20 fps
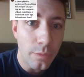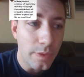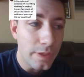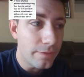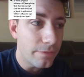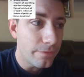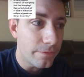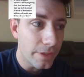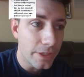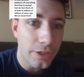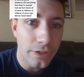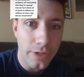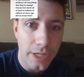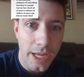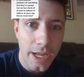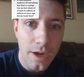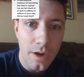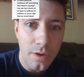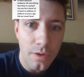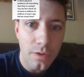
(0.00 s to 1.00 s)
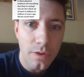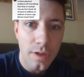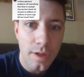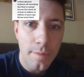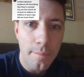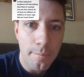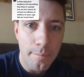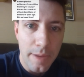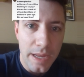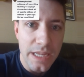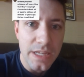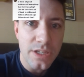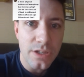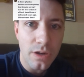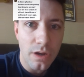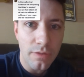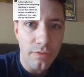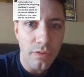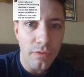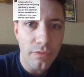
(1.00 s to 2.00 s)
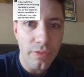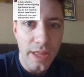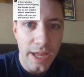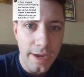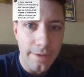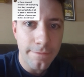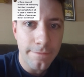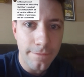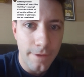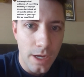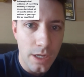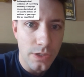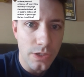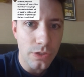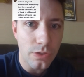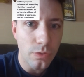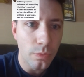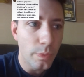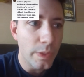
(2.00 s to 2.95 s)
we figured out based off of that fossil.